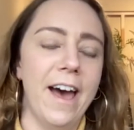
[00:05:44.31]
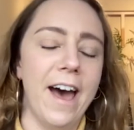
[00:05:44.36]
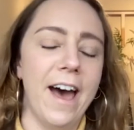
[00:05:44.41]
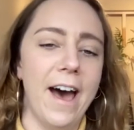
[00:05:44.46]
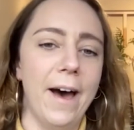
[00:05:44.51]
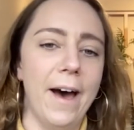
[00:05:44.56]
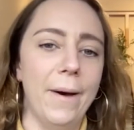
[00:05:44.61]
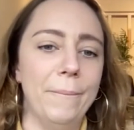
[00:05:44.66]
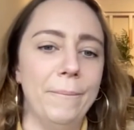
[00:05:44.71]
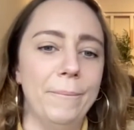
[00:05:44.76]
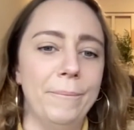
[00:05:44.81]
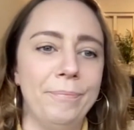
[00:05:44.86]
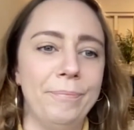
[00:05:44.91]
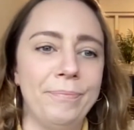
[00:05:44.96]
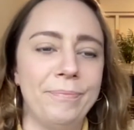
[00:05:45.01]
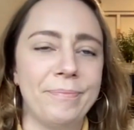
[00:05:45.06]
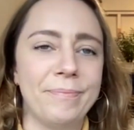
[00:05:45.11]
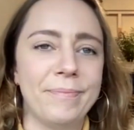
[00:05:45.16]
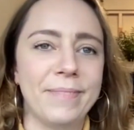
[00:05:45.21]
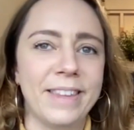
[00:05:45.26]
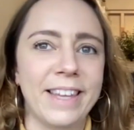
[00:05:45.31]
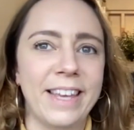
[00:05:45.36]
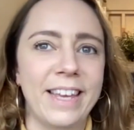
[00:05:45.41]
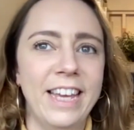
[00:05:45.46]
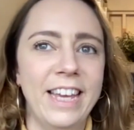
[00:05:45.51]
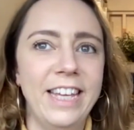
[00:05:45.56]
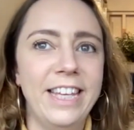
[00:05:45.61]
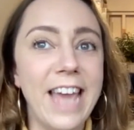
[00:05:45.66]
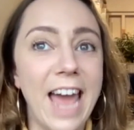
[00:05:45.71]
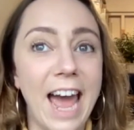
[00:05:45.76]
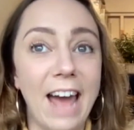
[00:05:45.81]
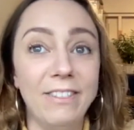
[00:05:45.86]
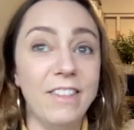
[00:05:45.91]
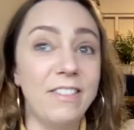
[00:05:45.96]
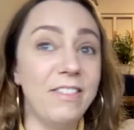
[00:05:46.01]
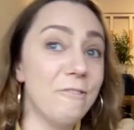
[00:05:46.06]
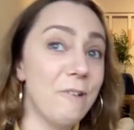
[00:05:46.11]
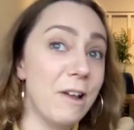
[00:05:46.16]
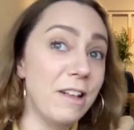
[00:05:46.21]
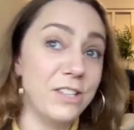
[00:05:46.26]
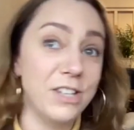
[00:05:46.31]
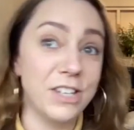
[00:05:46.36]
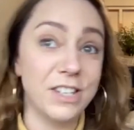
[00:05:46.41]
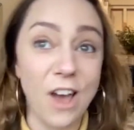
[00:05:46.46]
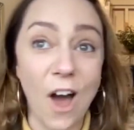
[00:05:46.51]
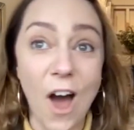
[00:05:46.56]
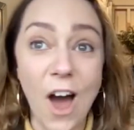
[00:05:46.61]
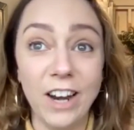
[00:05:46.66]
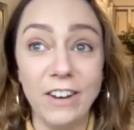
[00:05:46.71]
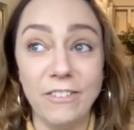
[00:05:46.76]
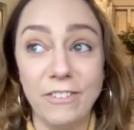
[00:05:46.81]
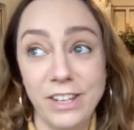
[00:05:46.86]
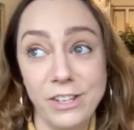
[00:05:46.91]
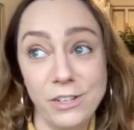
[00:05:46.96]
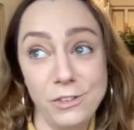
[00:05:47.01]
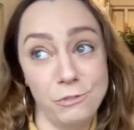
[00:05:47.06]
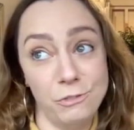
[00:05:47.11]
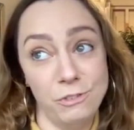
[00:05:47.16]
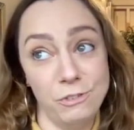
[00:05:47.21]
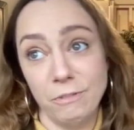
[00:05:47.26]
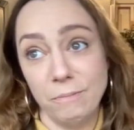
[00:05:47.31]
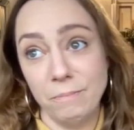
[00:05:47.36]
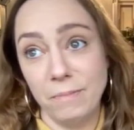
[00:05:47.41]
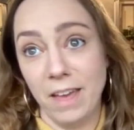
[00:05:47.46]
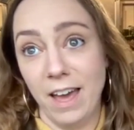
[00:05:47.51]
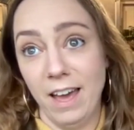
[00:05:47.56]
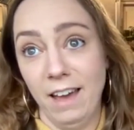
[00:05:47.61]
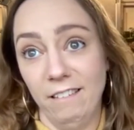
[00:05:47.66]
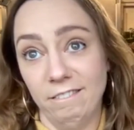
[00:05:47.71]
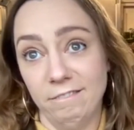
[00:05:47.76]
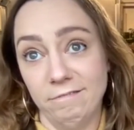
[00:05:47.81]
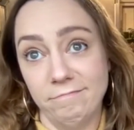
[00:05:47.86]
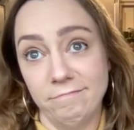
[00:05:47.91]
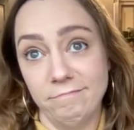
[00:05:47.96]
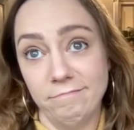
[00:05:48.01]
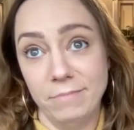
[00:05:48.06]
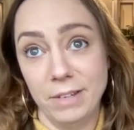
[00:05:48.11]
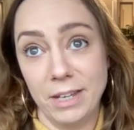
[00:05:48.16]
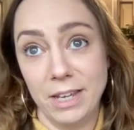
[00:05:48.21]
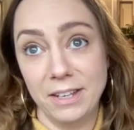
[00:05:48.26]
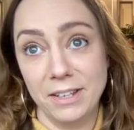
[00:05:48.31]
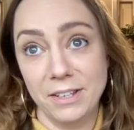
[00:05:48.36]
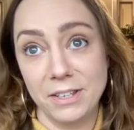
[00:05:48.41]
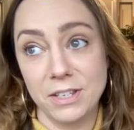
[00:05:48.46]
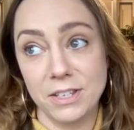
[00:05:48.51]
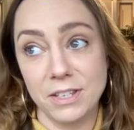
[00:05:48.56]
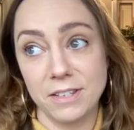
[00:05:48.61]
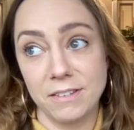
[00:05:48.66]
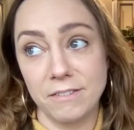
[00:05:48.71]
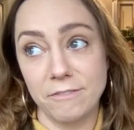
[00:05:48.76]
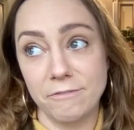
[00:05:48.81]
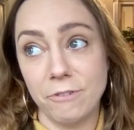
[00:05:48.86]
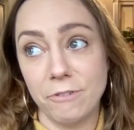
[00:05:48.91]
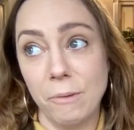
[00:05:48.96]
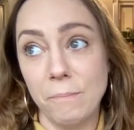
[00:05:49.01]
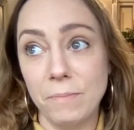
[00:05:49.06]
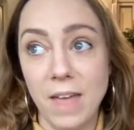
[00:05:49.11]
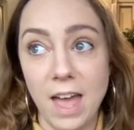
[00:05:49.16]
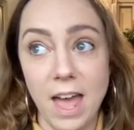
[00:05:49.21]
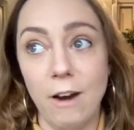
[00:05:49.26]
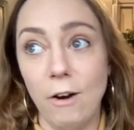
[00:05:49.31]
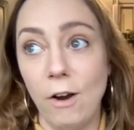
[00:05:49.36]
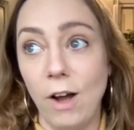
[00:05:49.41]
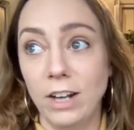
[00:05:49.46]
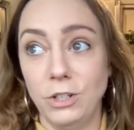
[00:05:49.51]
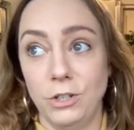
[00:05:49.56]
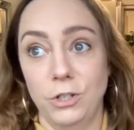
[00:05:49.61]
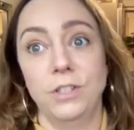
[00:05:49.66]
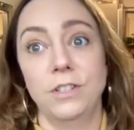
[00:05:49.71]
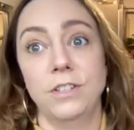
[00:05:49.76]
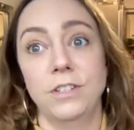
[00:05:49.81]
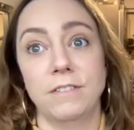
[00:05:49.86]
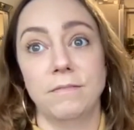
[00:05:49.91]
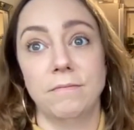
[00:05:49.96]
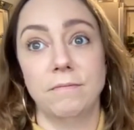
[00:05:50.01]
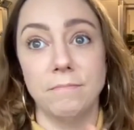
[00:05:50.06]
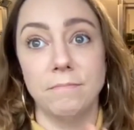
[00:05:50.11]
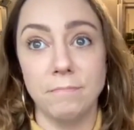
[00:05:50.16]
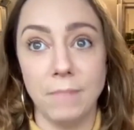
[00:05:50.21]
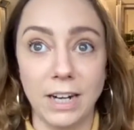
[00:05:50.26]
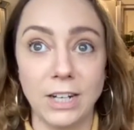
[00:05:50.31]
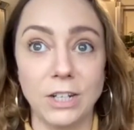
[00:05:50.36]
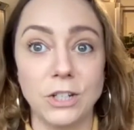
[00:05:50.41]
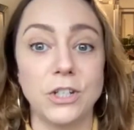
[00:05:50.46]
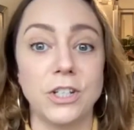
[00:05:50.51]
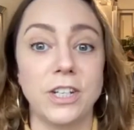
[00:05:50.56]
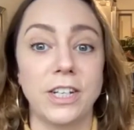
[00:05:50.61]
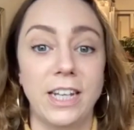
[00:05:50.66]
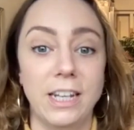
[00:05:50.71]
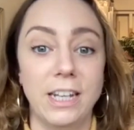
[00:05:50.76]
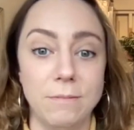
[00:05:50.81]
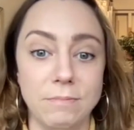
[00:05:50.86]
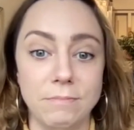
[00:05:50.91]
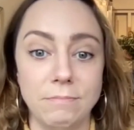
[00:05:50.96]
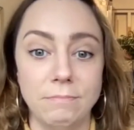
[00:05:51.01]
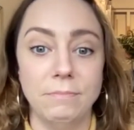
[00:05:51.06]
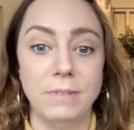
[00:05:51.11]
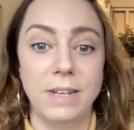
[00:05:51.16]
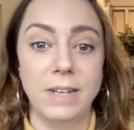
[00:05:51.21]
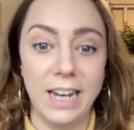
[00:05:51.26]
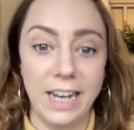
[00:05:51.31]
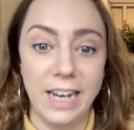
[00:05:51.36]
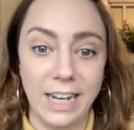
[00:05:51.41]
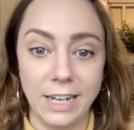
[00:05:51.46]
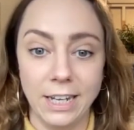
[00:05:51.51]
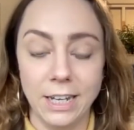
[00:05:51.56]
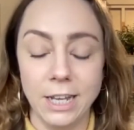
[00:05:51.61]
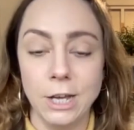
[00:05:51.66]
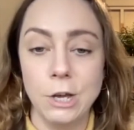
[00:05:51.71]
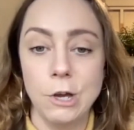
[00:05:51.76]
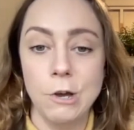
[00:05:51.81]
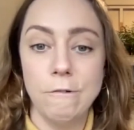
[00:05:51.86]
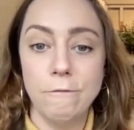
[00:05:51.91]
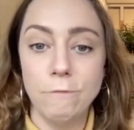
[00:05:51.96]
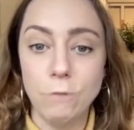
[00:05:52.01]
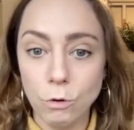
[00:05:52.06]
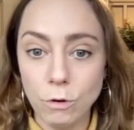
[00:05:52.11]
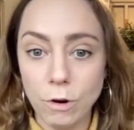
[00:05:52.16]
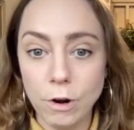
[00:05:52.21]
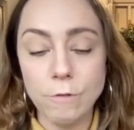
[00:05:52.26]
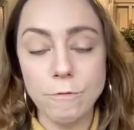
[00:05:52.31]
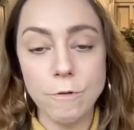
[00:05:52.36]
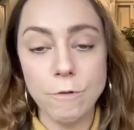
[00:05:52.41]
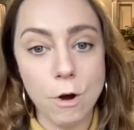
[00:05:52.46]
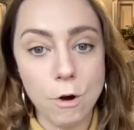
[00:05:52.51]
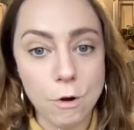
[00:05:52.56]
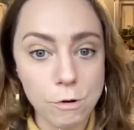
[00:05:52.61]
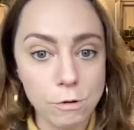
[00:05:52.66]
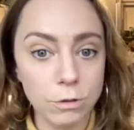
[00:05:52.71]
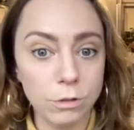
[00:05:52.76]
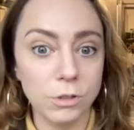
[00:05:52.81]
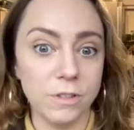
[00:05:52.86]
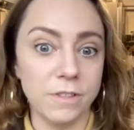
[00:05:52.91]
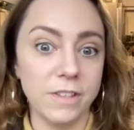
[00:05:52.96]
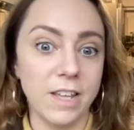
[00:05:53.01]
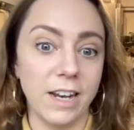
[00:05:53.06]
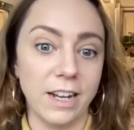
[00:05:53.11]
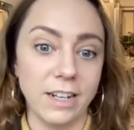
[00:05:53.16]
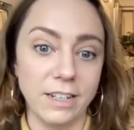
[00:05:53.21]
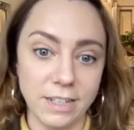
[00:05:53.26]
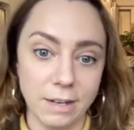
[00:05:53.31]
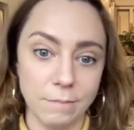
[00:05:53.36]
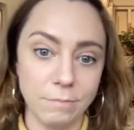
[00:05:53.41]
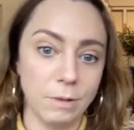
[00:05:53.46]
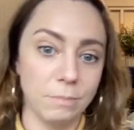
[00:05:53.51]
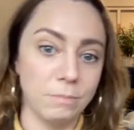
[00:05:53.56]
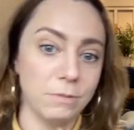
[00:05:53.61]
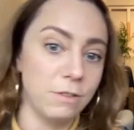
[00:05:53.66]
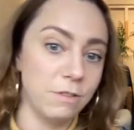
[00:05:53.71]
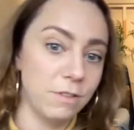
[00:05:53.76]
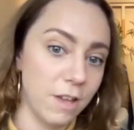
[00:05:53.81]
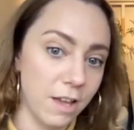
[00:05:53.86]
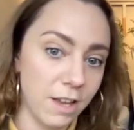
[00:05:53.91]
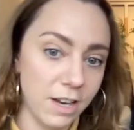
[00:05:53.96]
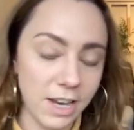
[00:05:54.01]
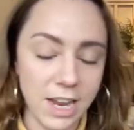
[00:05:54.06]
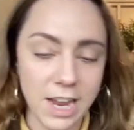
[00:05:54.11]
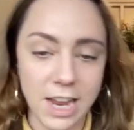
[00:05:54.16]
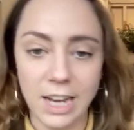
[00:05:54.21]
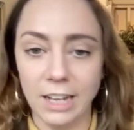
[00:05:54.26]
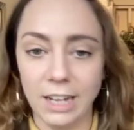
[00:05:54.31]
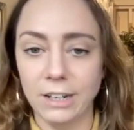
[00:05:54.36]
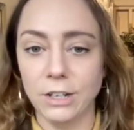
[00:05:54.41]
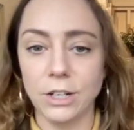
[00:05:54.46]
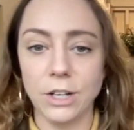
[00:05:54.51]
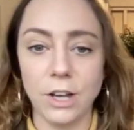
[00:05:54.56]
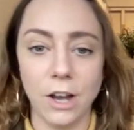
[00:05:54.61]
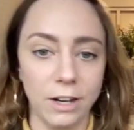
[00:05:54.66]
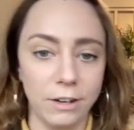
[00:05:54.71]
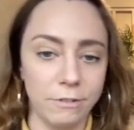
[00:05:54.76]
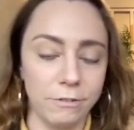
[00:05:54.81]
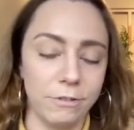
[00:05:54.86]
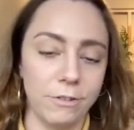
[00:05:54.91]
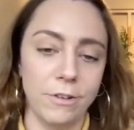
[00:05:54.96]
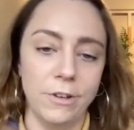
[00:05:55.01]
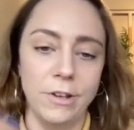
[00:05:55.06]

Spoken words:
Yeah, and then the rest is kind of history from there, because from there I just managed to keep getting floor runner roles, and then I stepped up to thirding, and kind of